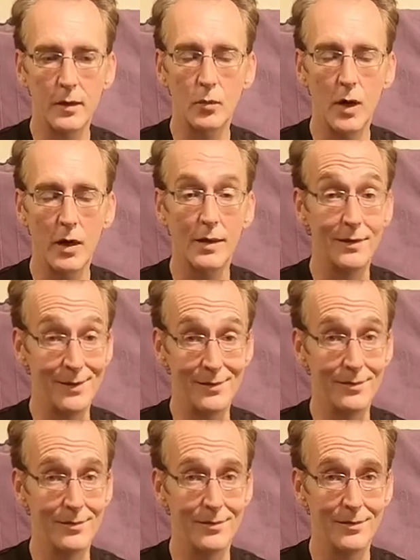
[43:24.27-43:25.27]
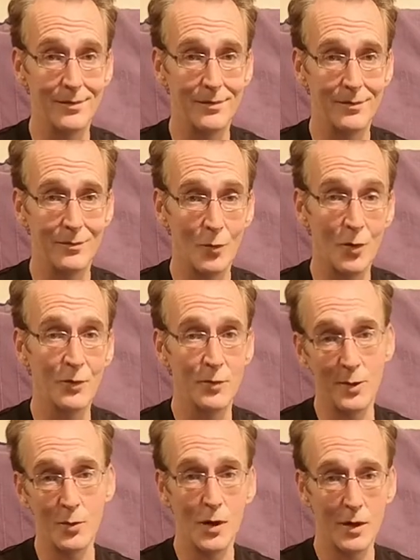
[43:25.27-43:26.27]
getting wet that I didn't
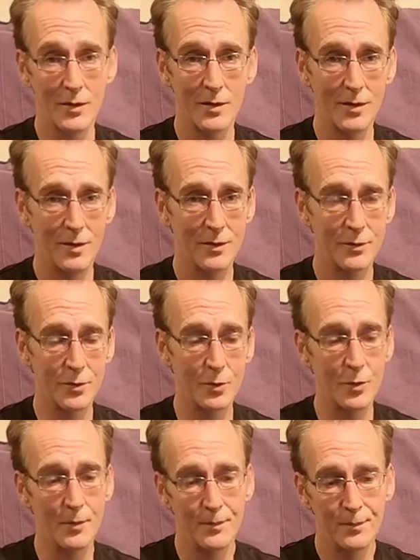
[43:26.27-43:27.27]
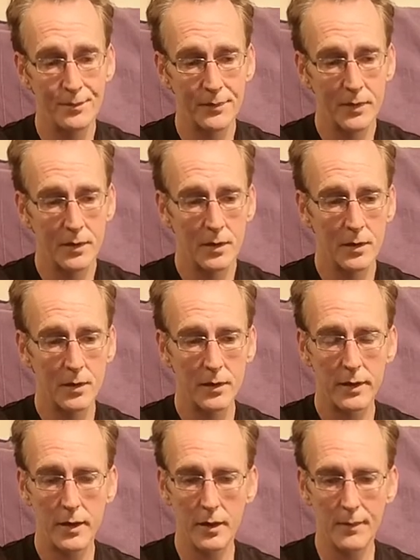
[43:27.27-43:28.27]
want to be wet. So
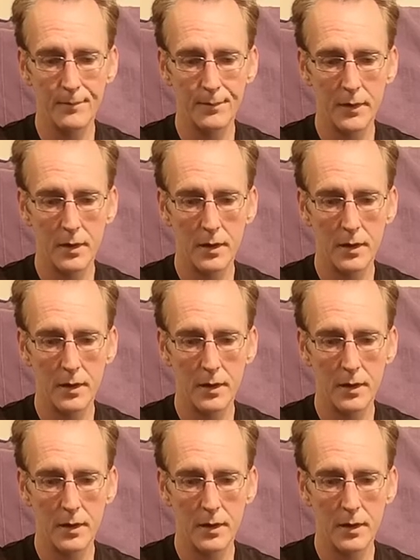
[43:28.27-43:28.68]
yeah.